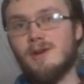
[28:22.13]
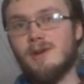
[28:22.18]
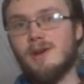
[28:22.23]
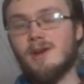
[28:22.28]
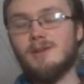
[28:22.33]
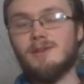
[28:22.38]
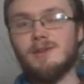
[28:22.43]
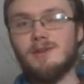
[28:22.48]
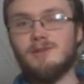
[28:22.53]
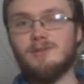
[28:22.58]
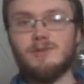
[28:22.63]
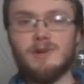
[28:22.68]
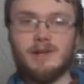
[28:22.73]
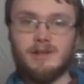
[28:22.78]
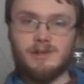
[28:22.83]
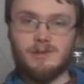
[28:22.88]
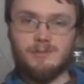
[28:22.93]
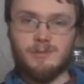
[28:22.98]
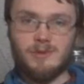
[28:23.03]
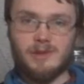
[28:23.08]
and then
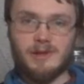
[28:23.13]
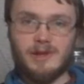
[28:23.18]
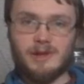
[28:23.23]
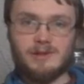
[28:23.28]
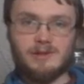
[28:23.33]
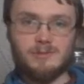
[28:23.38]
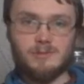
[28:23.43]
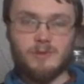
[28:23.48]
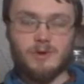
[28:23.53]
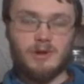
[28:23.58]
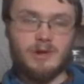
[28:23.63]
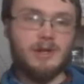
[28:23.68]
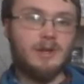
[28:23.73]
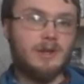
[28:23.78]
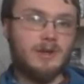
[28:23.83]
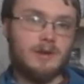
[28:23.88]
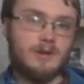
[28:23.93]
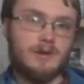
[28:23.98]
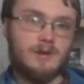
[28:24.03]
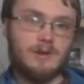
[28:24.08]
drain them the next morning
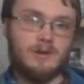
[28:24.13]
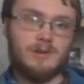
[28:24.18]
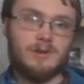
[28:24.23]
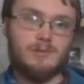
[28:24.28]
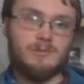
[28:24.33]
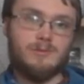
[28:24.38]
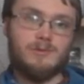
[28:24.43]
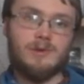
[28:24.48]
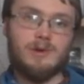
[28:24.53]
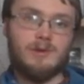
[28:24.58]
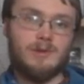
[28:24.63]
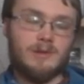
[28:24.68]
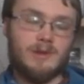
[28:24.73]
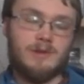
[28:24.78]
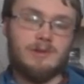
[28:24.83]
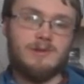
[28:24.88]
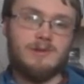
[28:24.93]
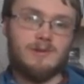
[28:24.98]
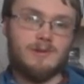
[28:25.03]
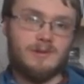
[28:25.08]
and cook them for
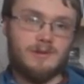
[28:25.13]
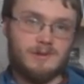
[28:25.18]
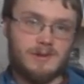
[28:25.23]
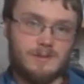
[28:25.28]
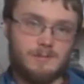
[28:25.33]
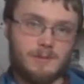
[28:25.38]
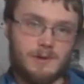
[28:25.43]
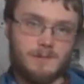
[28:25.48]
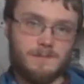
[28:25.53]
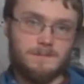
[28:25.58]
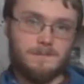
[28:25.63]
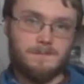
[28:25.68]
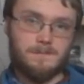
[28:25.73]
lunch or supper.